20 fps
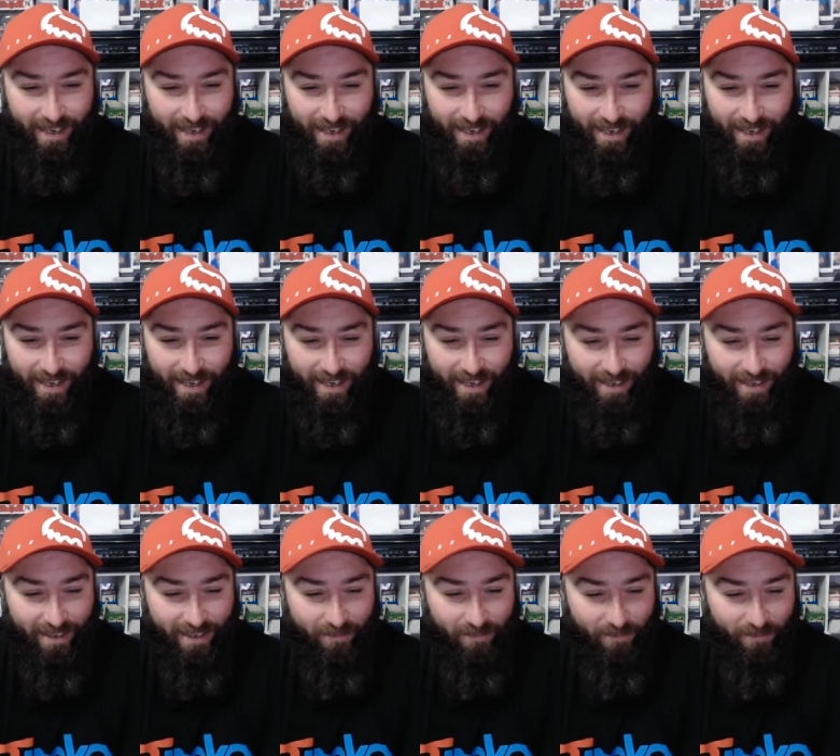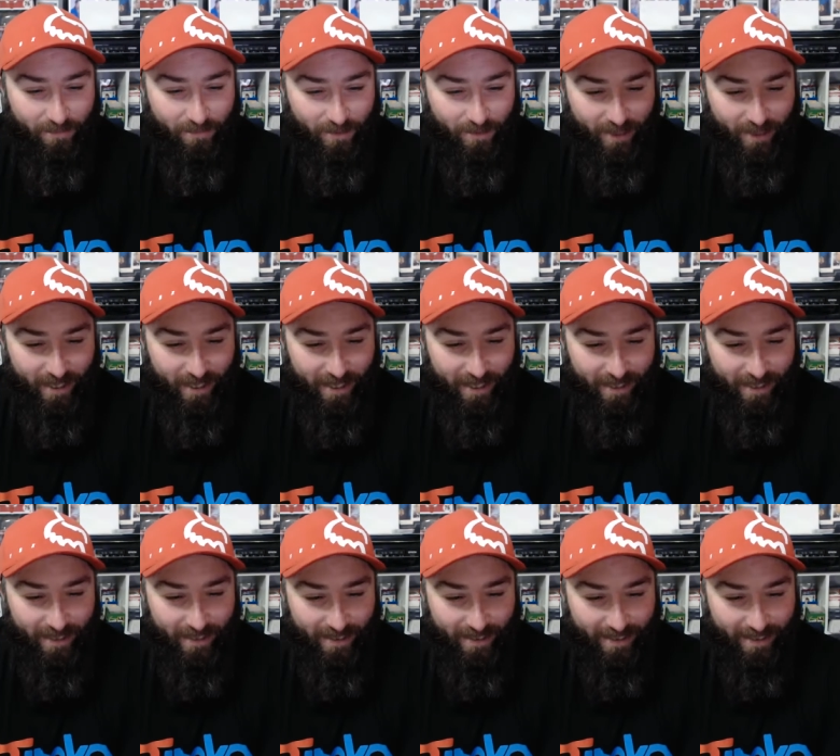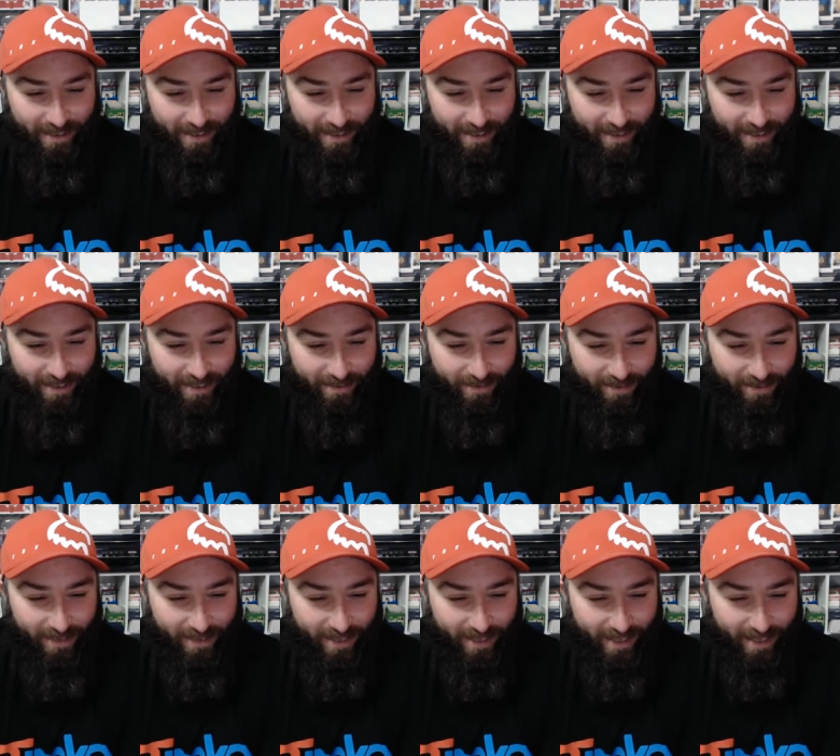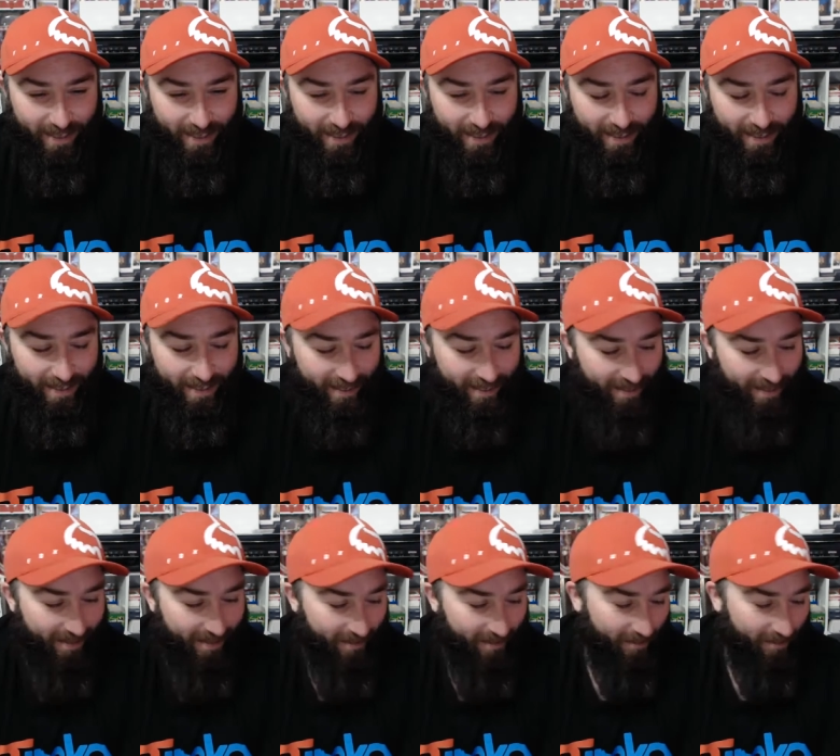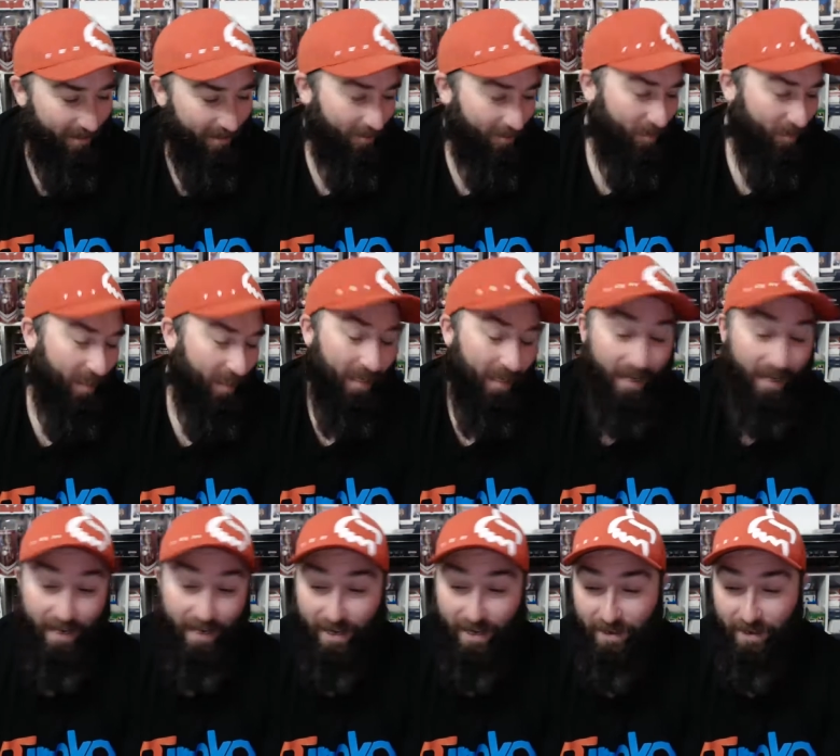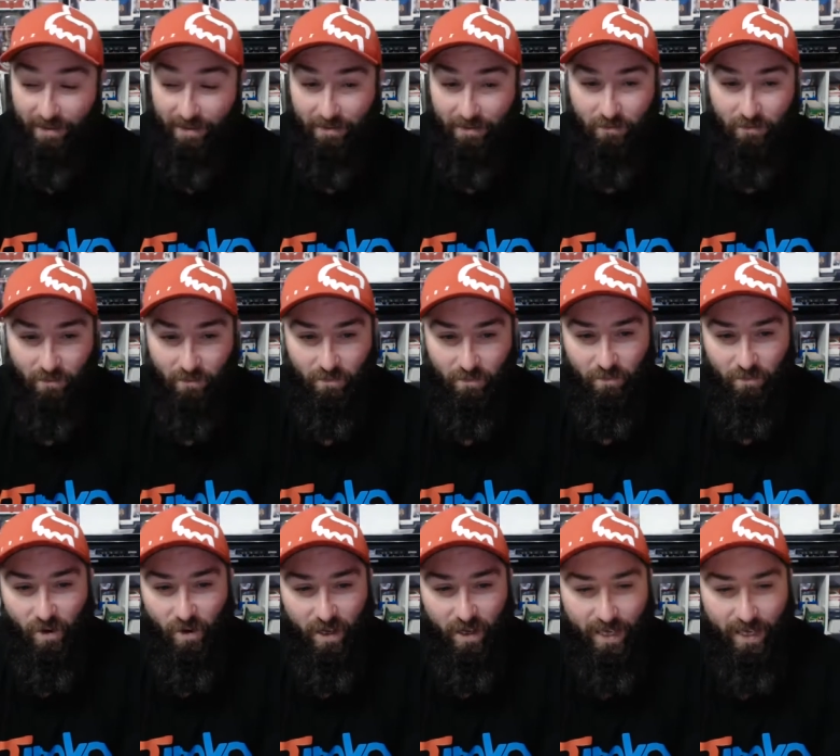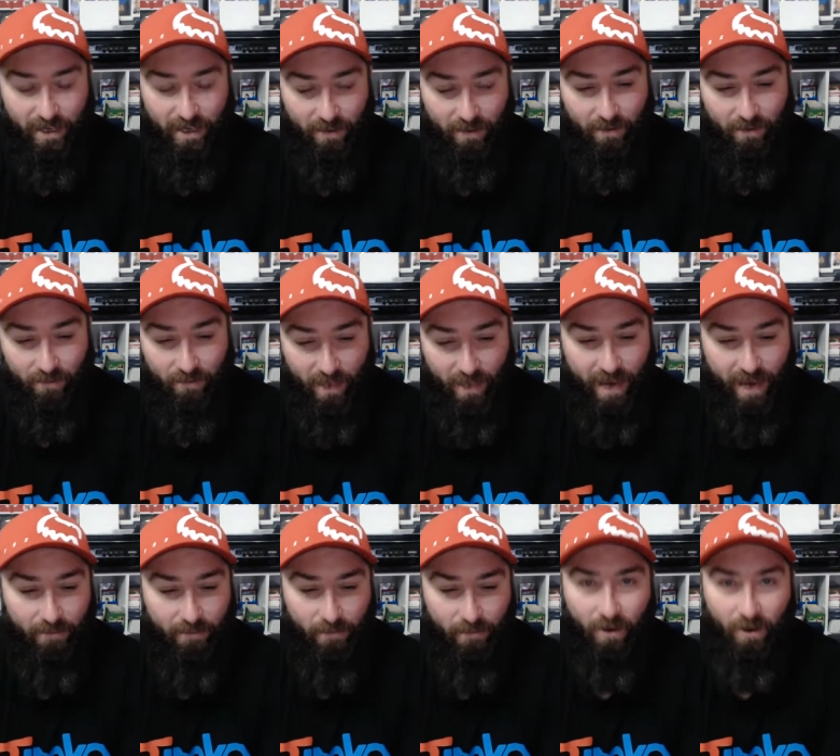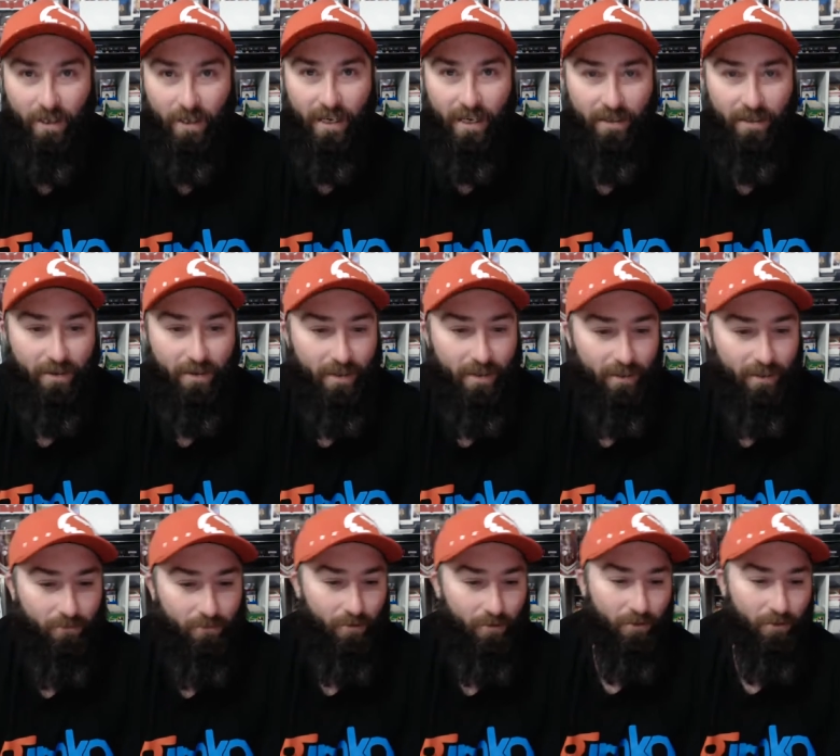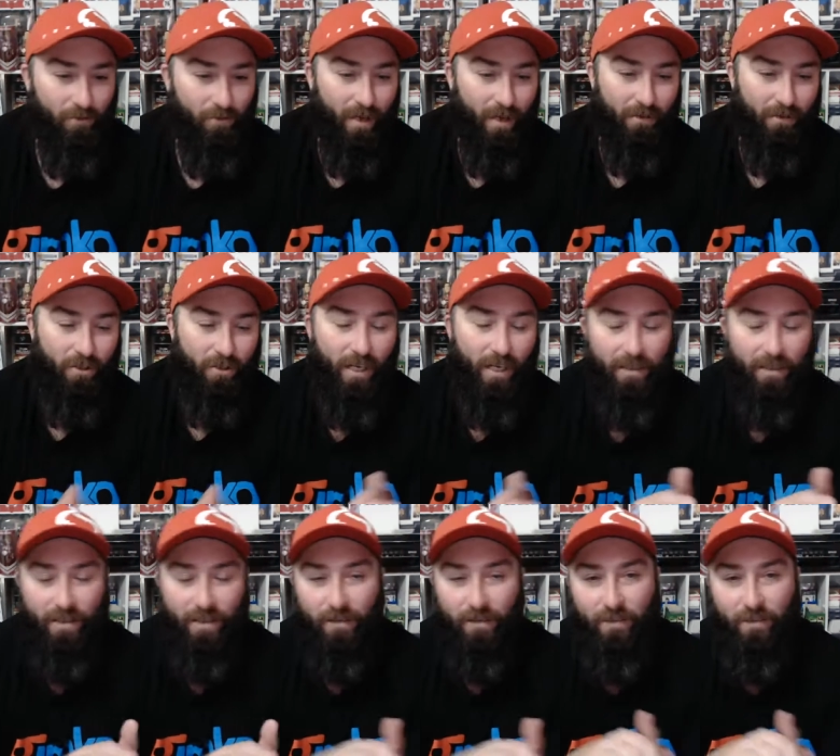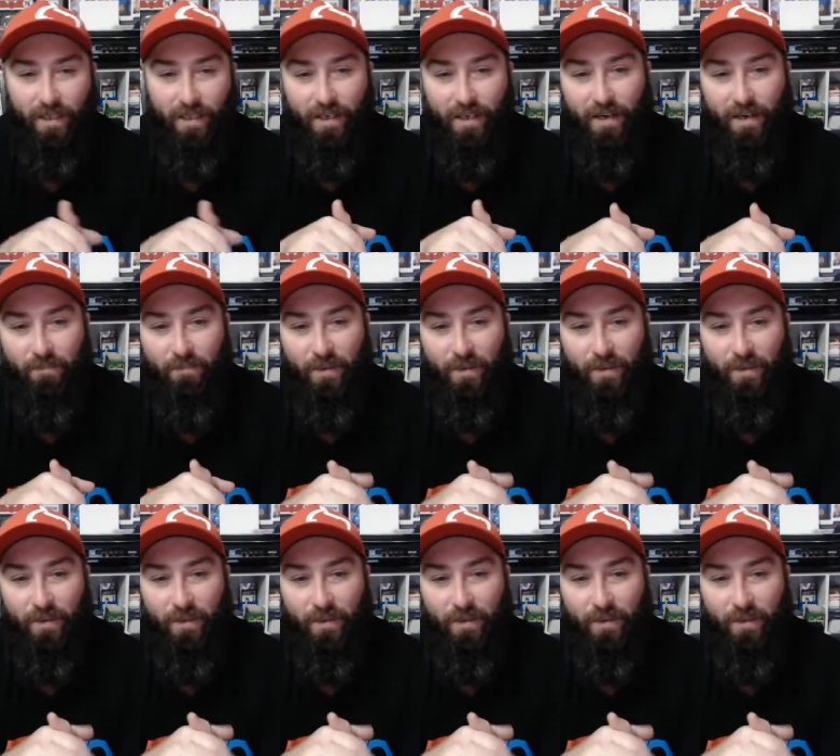Um, what else was there? But yeah, Friday, late Friday night, we'll, I'll chuck something up.